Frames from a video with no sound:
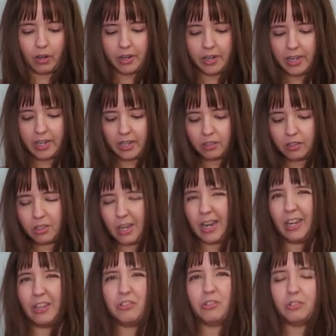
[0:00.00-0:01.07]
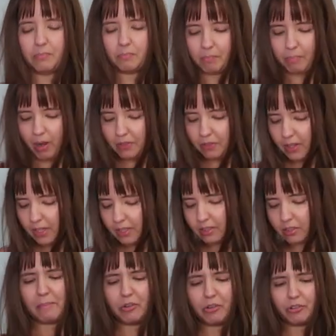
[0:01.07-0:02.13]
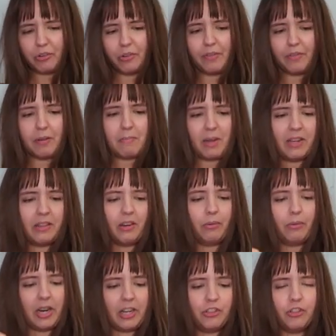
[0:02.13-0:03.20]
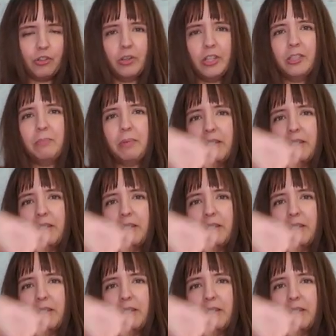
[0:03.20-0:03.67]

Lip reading: cardigan, and I just bought this. I'm not sure if I made the right choice,